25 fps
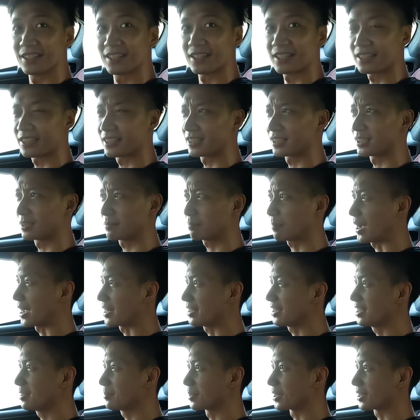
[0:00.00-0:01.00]

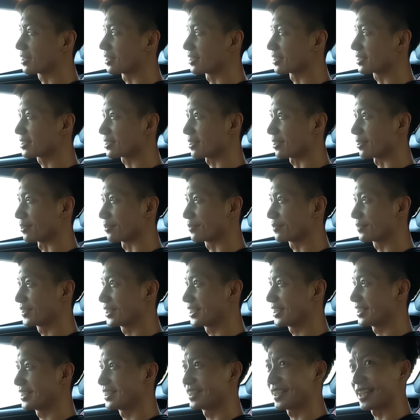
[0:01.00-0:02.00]
partly because of
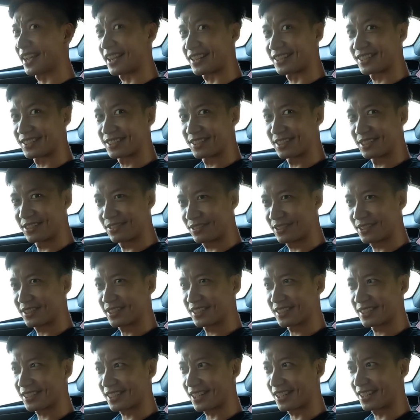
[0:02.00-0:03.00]
the exterior
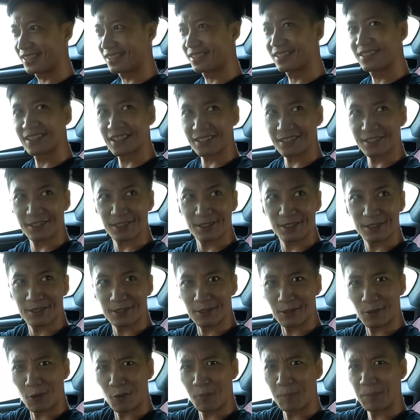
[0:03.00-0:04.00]
design, that
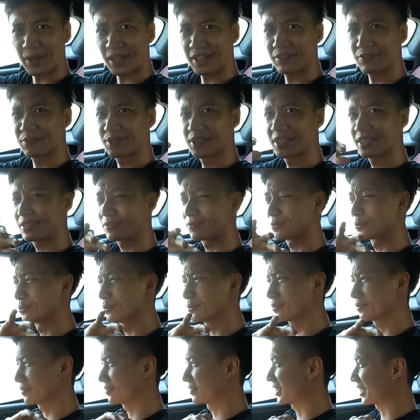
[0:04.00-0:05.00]
sloping rear
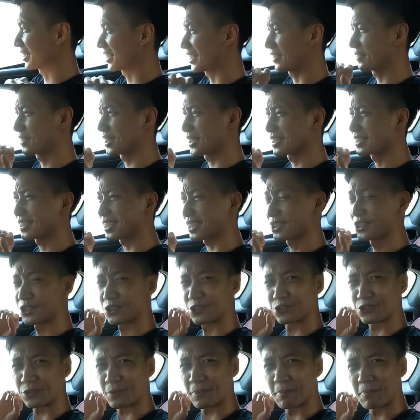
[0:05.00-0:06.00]
roof that gives it such a
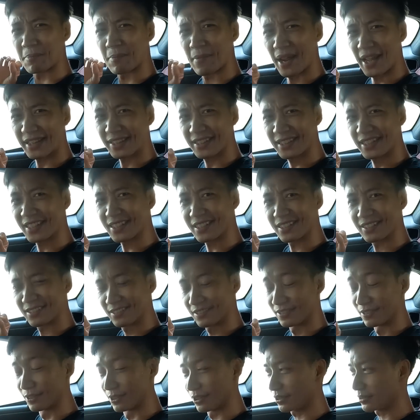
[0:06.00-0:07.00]
dramatic
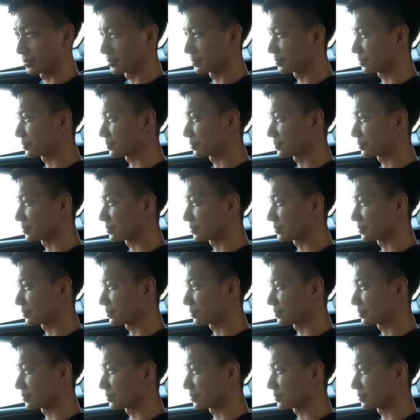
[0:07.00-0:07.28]
look.